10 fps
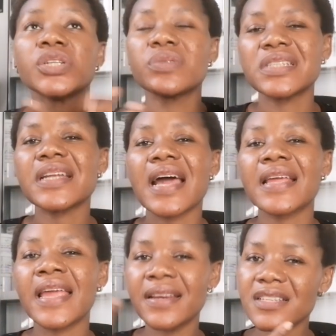you see
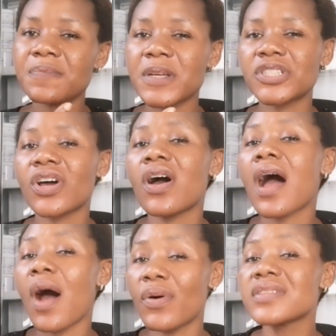that in this picture
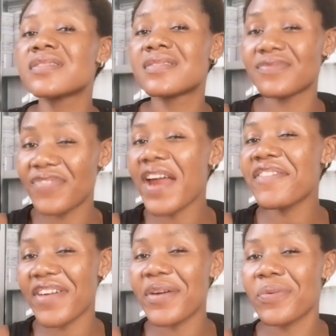I was
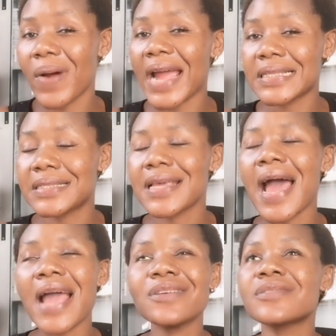very white.
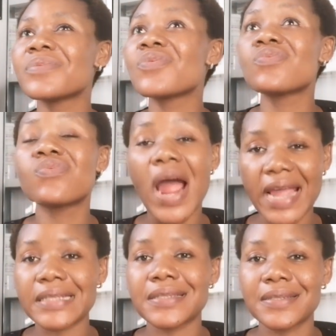Yeah, I used to be
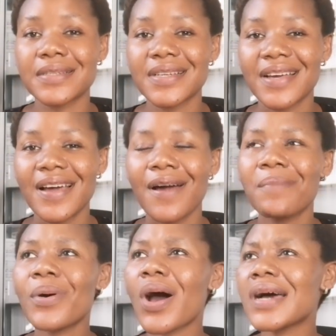white,
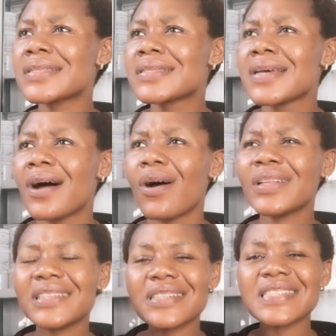but
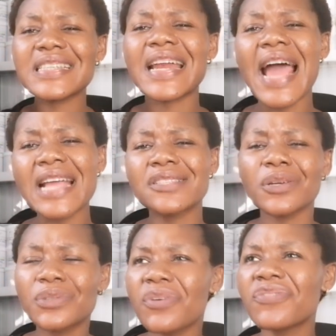on the other side, I
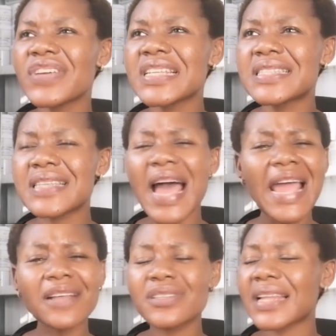thought of it,
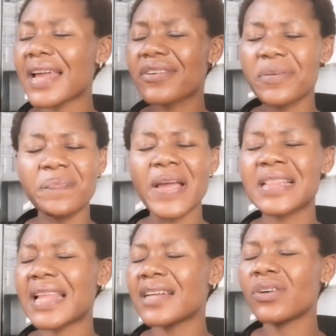I had to like
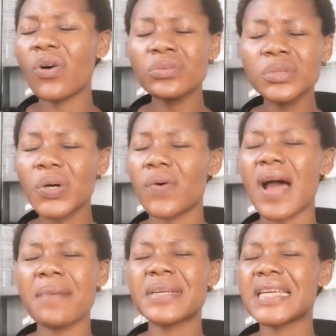repent, like, oh
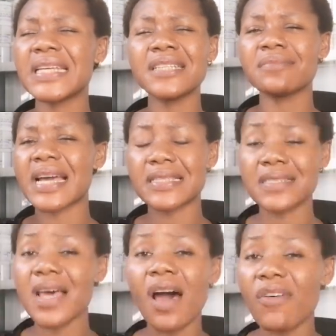no, I'm killing
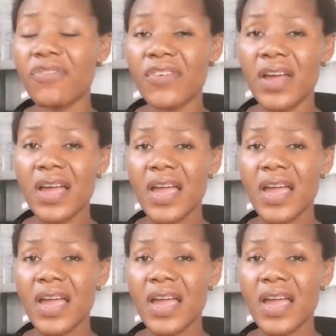myself.